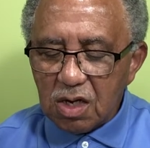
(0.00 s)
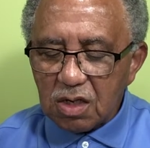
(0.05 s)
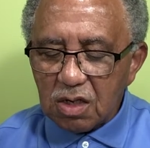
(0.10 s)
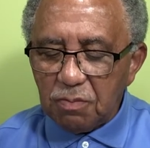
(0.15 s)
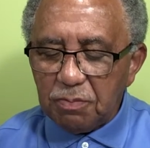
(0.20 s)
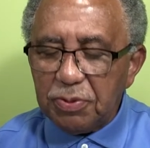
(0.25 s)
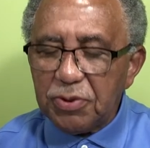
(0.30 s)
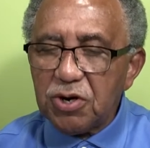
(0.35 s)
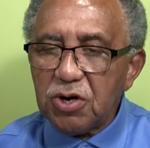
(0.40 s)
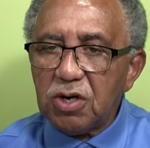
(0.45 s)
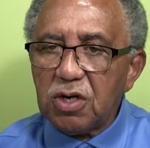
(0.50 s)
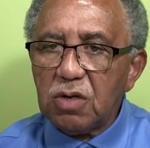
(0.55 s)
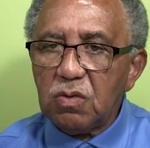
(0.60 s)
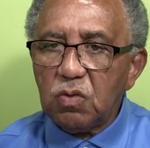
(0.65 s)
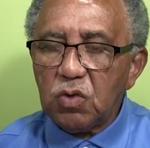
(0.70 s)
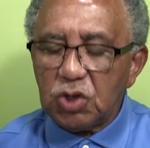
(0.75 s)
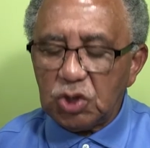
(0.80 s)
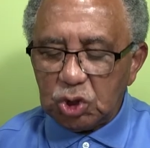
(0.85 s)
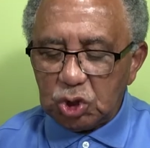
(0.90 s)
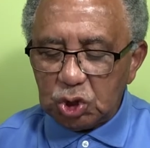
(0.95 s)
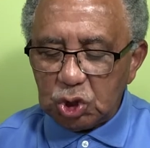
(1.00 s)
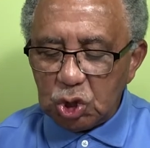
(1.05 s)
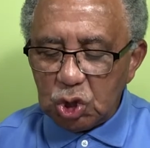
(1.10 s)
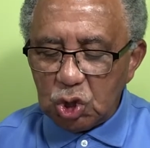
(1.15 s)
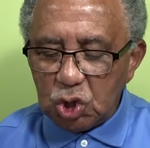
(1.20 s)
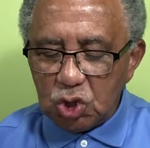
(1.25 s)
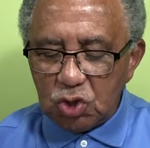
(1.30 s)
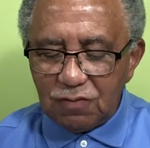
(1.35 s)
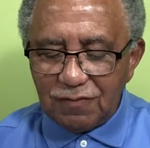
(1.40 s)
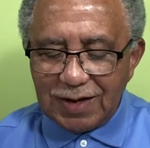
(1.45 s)
Capernaum would
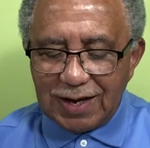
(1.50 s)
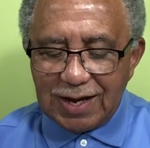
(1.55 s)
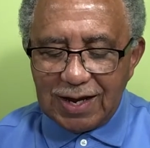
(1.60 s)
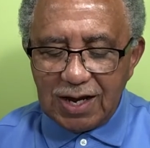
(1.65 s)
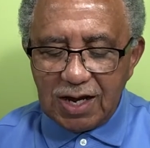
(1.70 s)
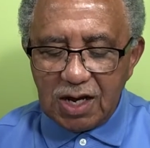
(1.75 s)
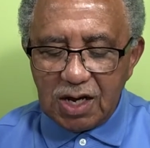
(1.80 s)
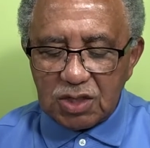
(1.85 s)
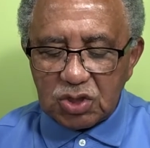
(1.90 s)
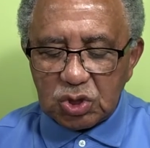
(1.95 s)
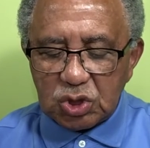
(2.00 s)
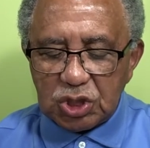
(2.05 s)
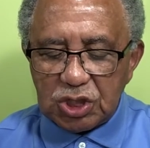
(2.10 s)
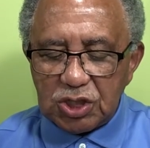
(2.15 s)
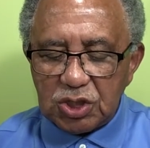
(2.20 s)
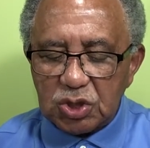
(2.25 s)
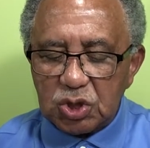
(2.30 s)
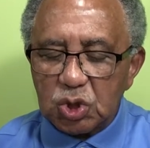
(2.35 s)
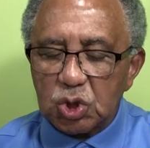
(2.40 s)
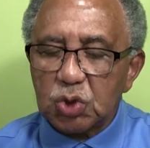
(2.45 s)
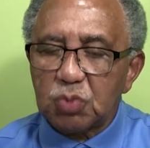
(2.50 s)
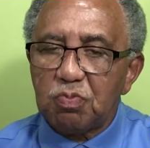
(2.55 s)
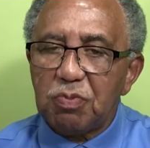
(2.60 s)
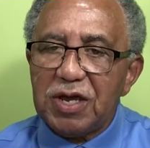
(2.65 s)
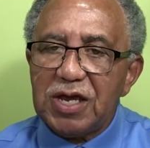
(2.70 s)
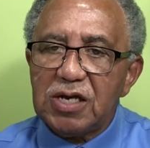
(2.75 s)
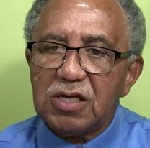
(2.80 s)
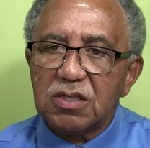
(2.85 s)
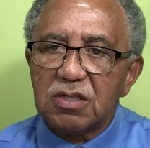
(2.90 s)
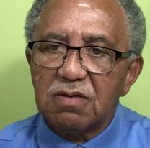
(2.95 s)
serve as Jesus'
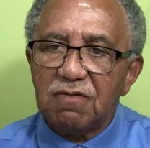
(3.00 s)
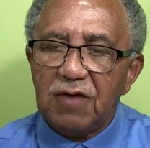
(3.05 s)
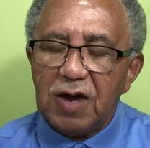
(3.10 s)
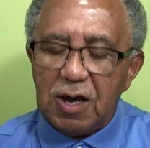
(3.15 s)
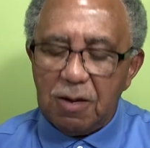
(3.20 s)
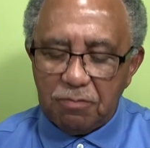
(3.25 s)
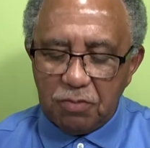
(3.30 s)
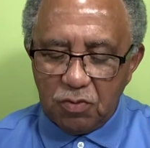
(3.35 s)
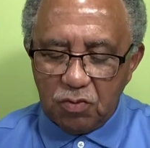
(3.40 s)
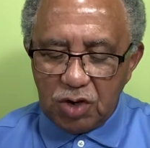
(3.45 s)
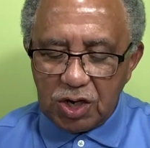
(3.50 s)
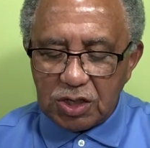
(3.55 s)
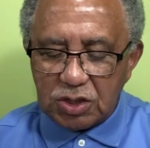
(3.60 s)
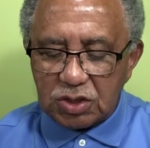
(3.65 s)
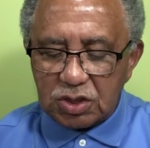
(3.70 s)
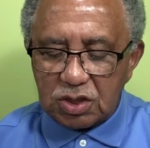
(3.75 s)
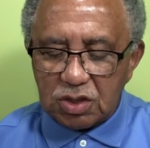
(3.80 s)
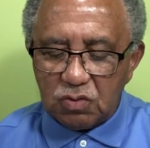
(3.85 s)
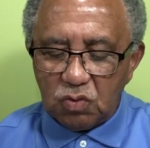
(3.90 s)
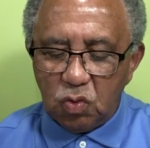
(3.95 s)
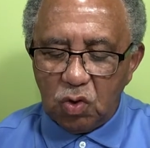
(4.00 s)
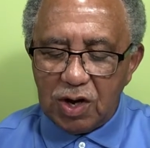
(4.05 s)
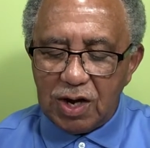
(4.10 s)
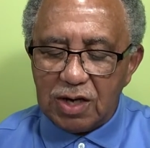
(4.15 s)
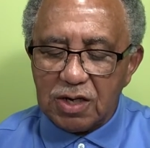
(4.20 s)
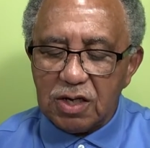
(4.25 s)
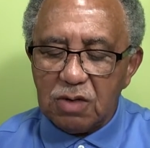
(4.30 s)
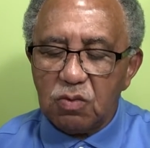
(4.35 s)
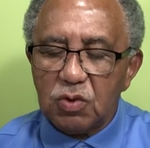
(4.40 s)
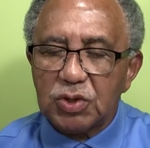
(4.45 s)
base of operation
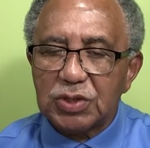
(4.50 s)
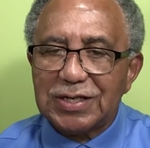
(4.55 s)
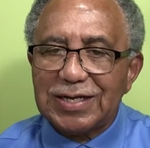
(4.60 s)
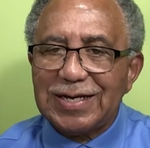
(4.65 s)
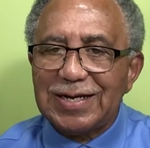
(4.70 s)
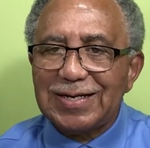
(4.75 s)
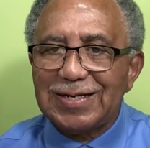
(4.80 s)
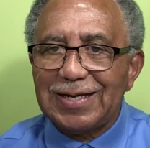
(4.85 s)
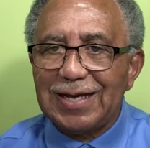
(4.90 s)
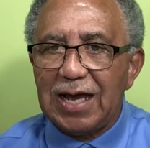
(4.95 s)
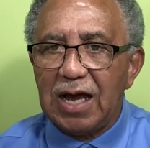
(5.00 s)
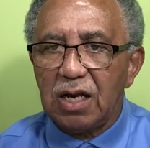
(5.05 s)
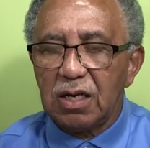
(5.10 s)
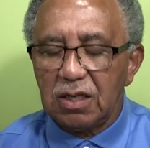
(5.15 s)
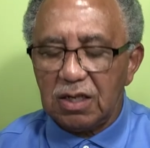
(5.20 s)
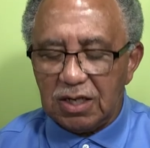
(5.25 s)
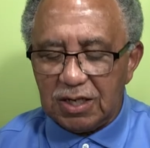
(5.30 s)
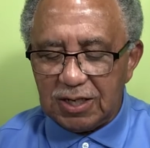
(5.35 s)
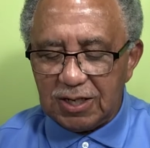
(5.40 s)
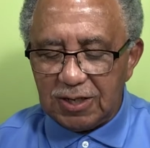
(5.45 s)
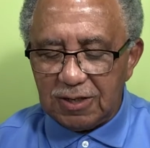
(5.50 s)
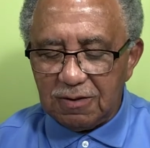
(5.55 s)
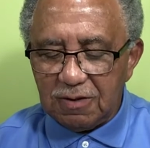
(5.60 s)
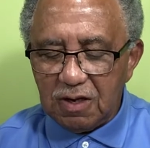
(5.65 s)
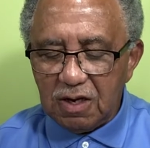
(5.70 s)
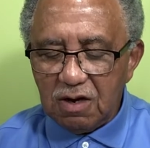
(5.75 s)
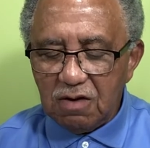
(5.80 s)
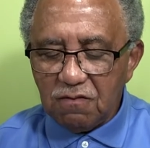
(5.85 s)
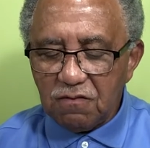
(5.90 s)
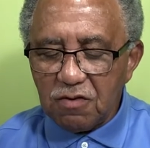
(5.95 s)
while he was in Galilee.
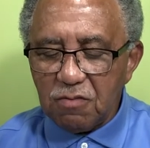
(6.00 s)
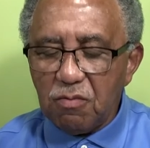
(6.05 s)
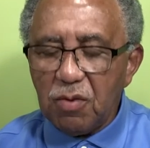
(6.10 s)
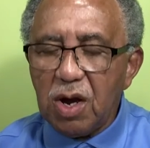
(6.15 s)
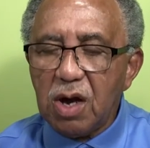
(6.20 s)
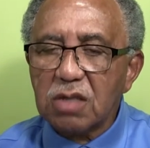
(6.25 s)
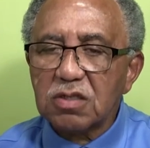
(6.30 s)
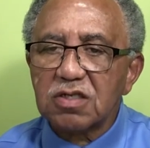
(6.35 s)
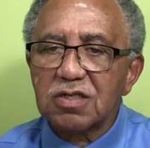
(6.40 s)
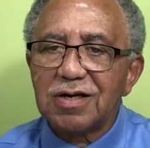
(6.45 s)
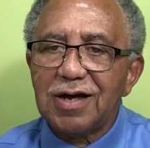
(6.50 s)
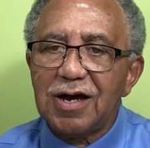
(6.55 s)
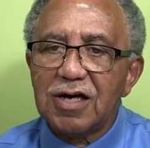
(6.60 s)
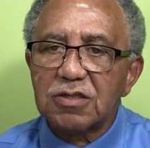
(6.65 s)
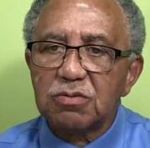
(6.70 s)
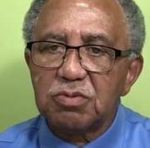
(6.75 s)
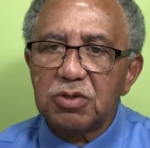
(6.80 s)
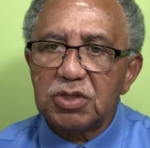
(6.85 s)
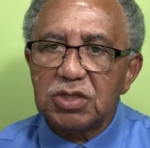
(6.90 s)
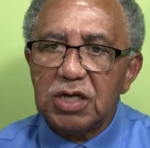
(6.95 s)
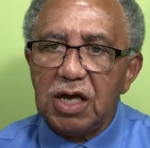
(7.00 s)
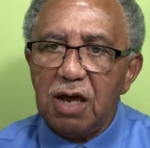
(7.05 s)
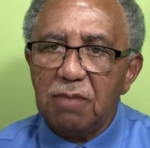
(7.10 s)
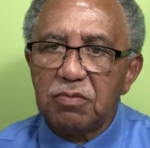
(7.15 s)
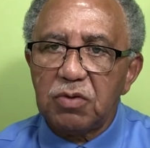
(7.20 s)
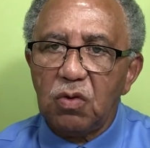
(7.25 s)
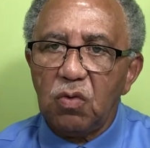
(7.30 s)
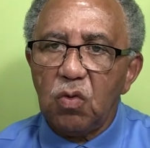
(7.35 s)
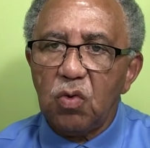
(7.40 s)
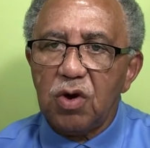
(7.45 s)
From Mark's Gospel,
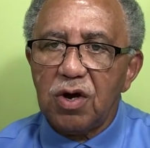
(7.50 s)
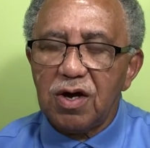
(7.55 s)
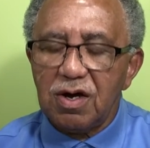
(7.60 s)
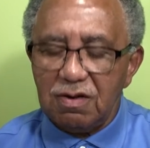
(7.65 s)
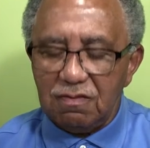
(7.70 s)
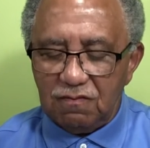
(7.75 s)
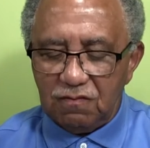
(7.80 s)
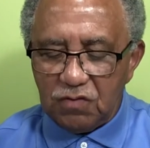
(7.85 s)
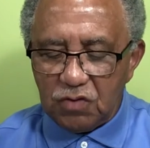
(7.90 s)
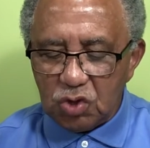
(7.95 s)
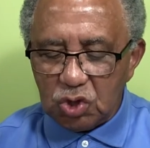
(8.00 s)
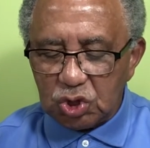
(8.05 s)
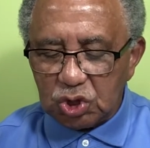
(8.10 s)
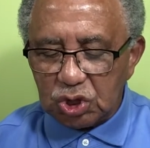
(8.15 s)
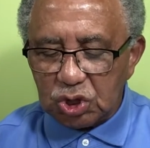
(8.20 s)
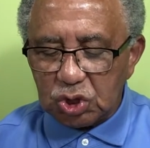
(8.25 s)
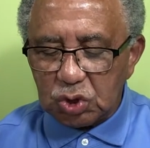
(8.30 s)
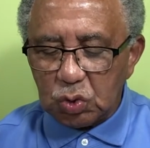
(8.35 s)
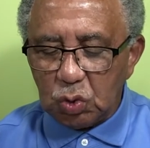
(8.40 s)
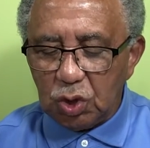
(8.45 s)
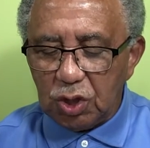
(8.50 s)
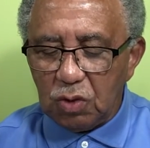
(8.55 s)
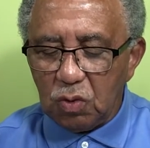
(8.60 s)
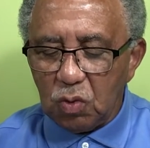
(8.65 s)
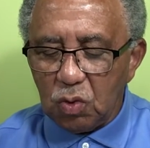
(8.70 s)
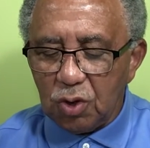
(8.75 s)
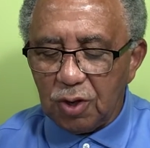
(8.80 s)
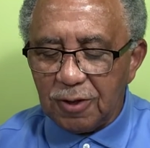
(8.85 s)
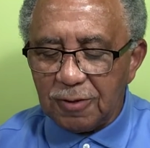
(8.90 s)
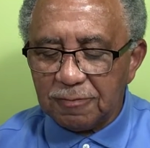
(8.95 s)
chapter 1, verses
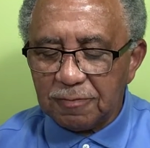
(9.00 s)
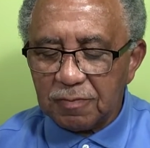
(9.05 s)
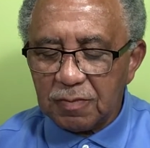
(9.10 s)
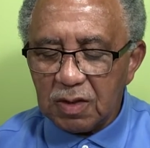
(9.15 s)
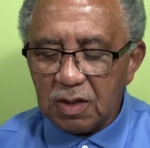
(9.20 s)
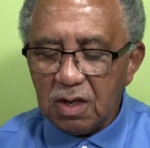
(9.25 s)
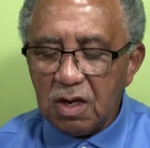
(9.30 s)
21.